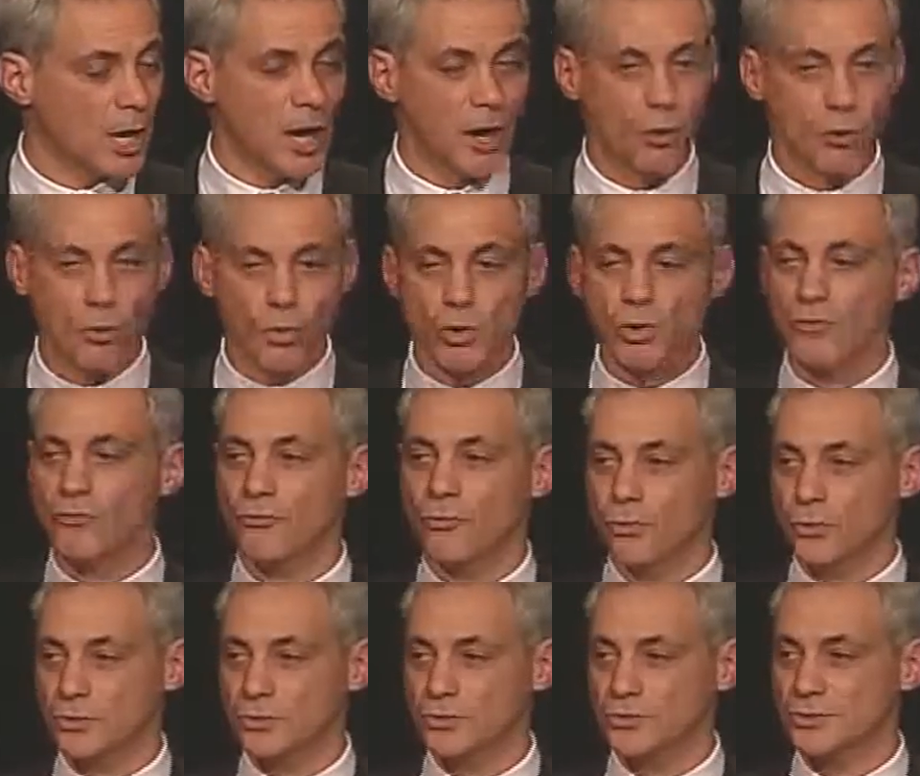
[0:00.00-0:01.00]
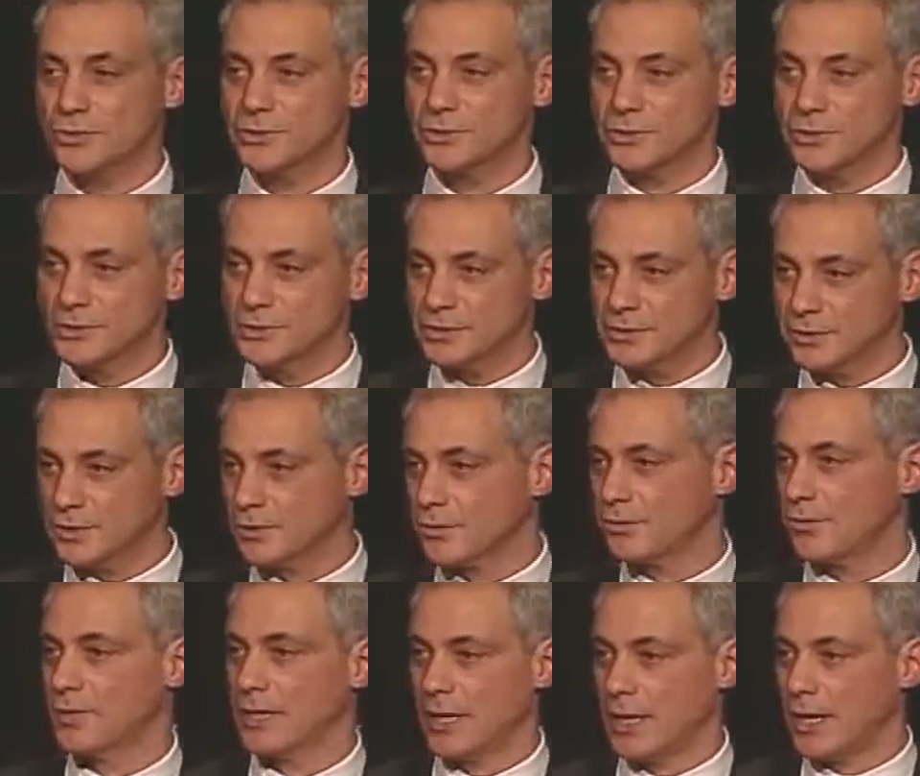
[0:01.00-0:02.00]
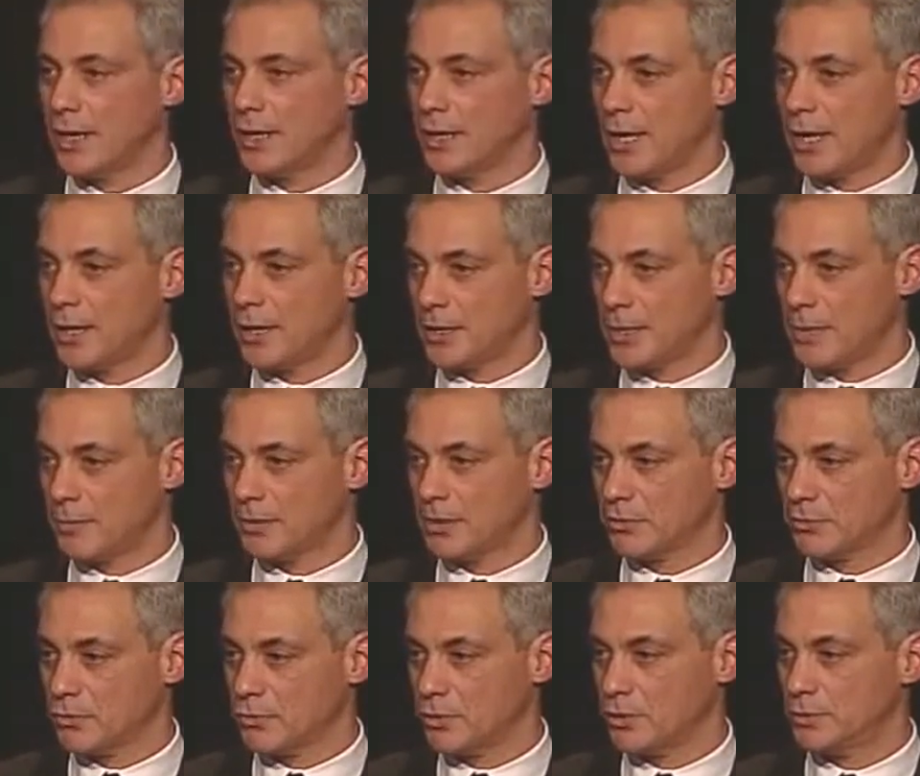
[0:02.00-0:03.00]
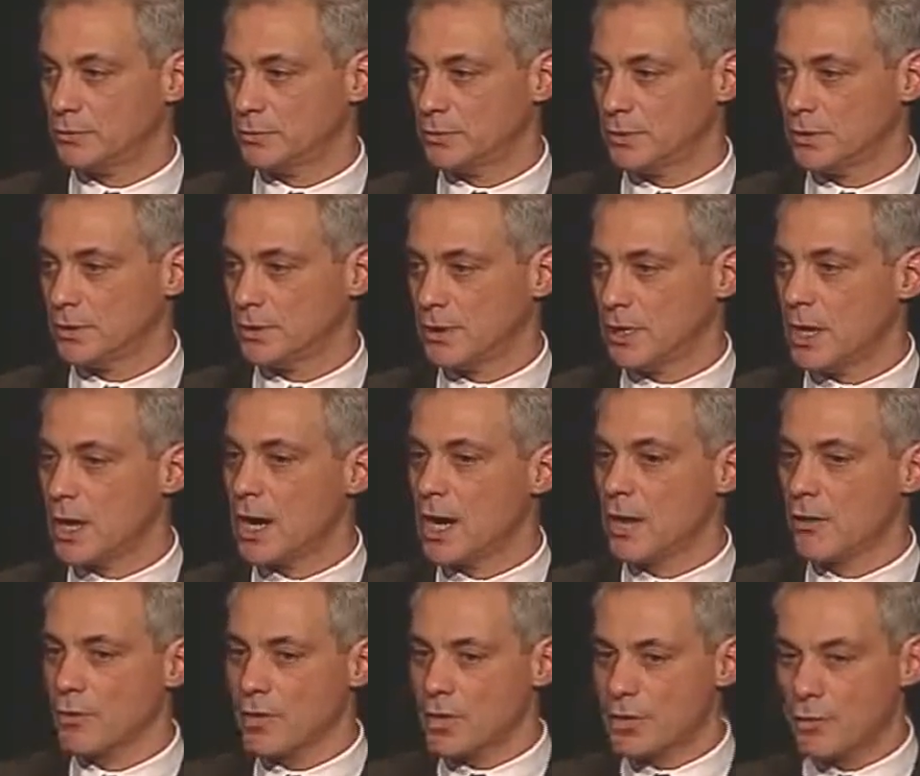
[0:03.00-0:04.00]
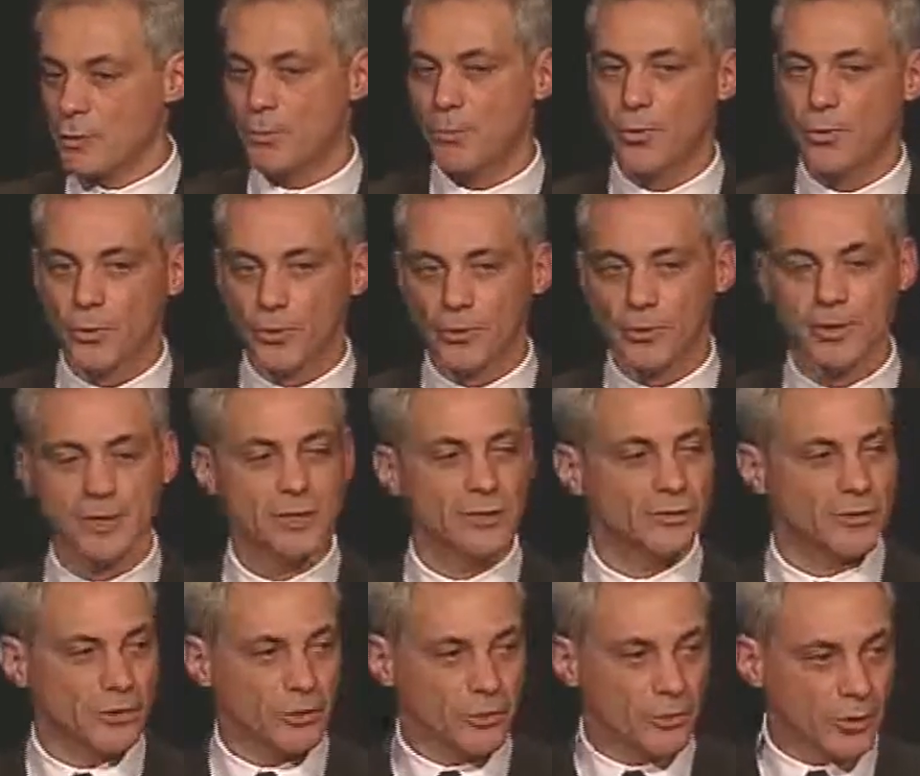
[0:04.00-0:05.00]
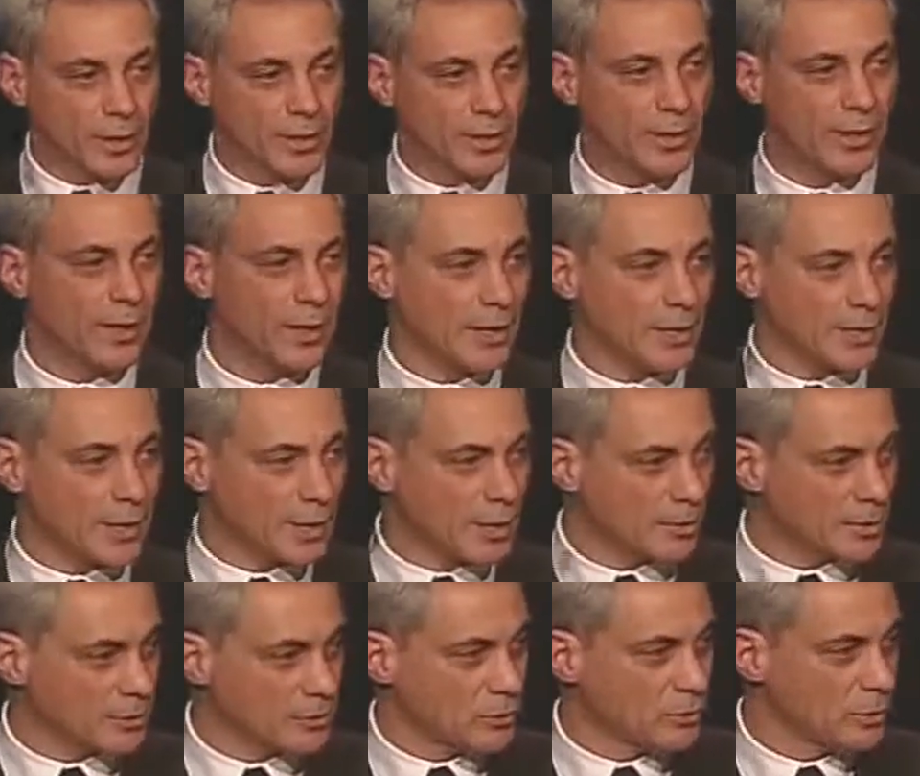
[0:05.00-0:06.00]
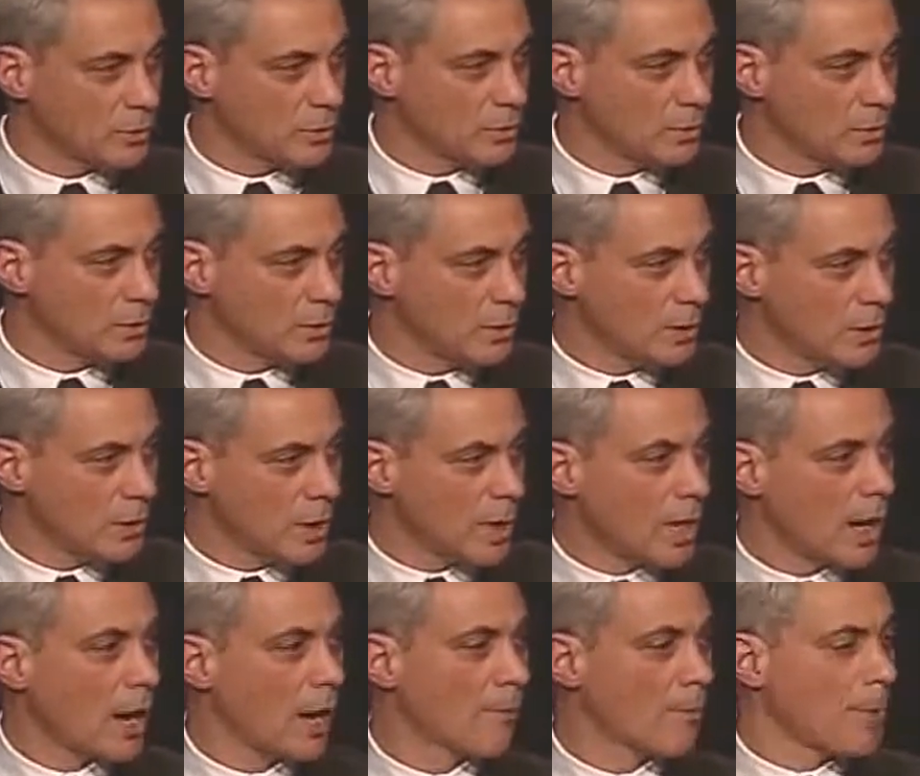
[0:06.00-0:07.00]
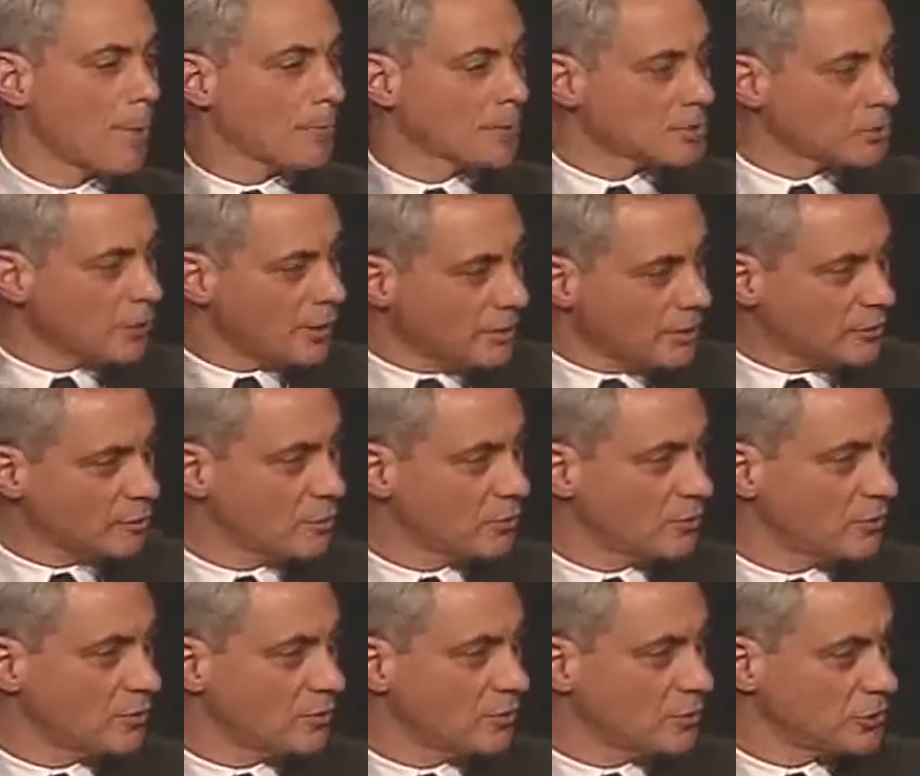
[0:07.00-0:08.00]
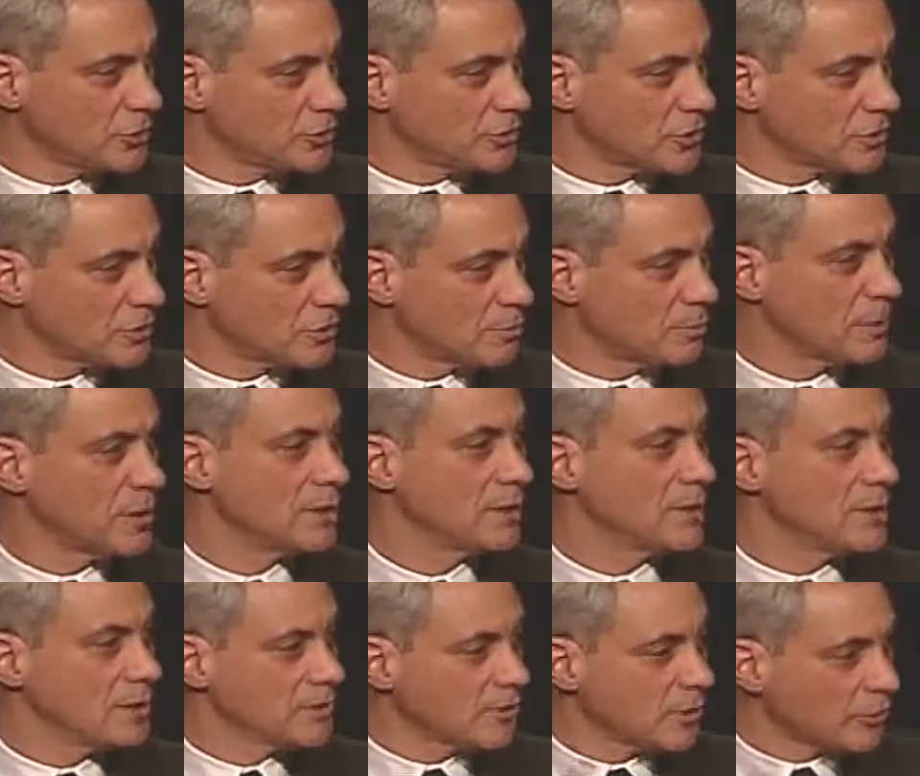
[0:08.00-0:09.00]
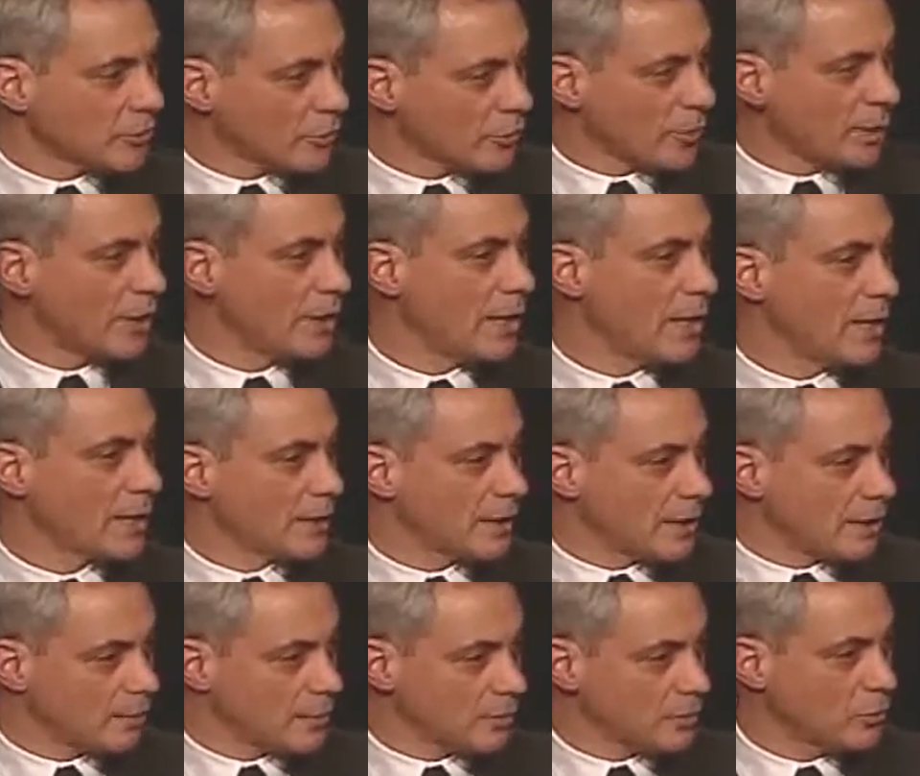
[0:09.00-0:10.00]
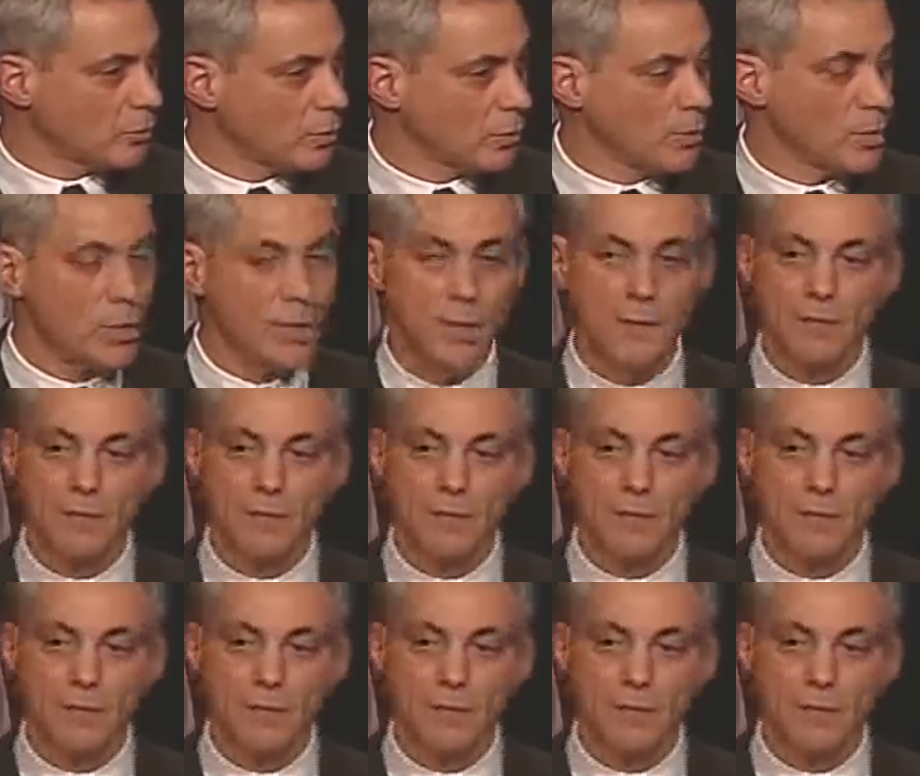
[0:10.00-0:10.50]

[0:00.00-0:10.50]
Our workforce is our great economic tool. Our airport is our great economic tool. Our public transportation system is our great economic tool.